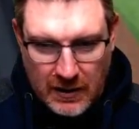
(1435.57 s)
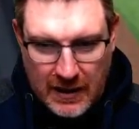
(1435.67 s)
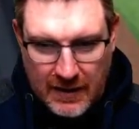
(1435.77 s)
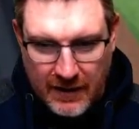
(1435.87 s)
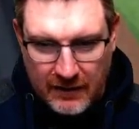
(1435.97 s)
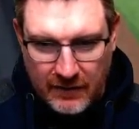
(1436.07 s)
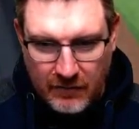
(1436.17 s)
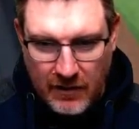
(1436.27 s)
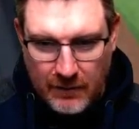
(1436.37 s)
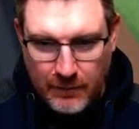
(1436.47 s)
And that is a
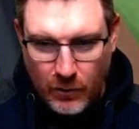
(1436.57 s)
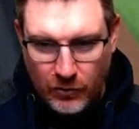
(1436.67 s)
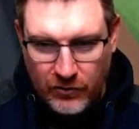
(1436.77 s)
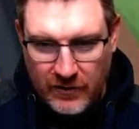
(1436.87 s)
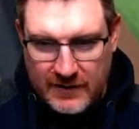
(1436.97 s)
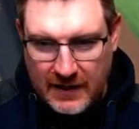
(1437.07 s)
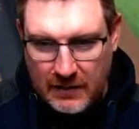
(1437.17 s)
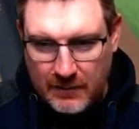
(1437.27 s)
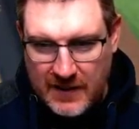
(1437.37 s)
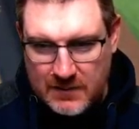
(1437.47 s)
ground ball to the
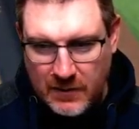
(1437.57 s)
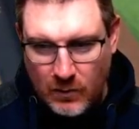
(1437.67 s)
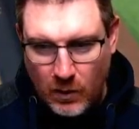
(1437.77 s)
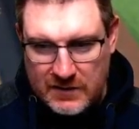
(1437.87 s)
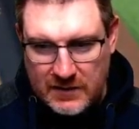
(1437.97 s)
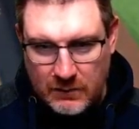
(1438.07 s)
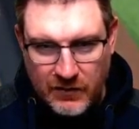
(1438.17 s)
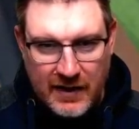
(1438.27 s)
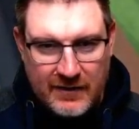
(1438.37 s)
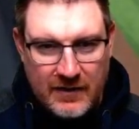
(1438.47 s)
second baseman. Watson with
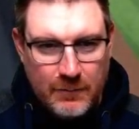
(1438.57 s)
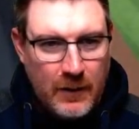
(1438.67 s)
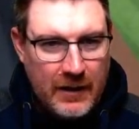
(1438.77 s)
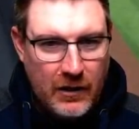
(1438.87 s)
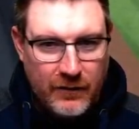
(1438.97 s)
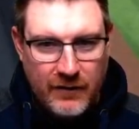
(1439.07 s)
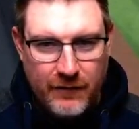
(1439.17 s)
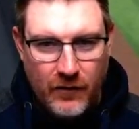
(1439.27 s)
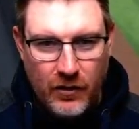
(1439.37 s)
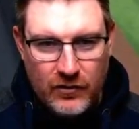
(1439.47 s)
an easy play over to
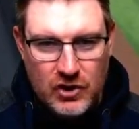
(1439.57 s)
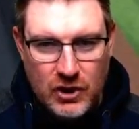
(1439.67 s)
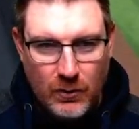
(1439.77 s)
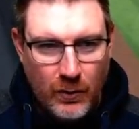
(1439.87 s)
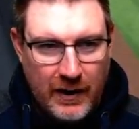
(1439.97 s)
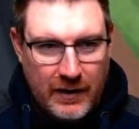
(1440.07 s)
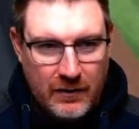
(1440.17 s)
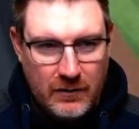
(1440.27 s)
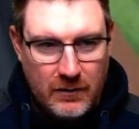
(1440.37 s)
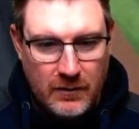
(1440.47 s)
first. Two away.
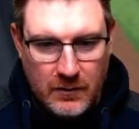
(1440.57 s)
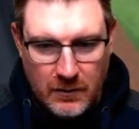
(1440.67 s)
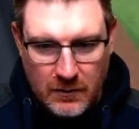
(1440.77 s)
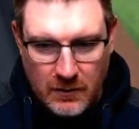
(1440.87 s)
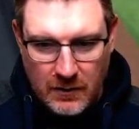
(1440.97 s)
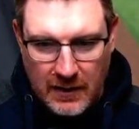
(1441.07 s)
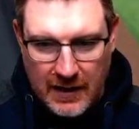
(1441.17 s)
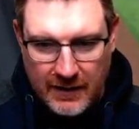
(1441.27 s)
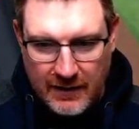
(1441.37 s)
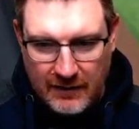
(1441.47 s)

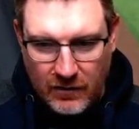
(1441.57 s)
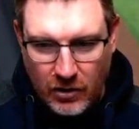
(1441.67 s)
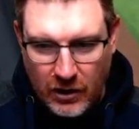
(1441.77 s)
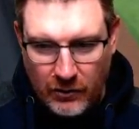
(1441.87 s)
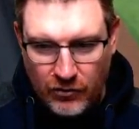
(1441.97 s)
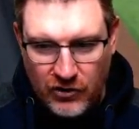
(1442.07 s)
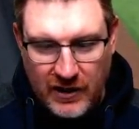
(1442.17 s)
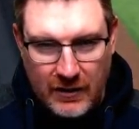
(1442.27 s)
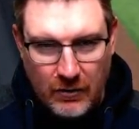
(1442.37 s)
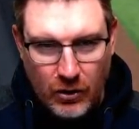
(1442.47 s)
And it is Kyle
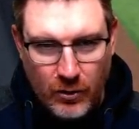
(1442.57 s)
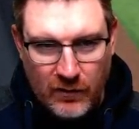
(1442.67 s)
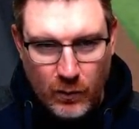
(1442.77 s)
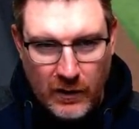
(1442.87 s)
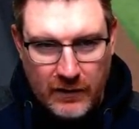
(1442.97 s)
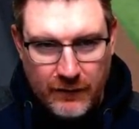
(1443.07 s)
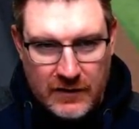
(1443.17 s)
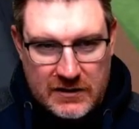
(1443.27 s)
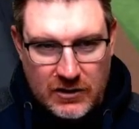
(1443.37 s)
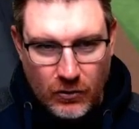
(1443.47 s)
Teel, who is 1 for
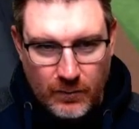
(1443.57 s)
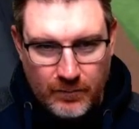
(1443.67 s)
2.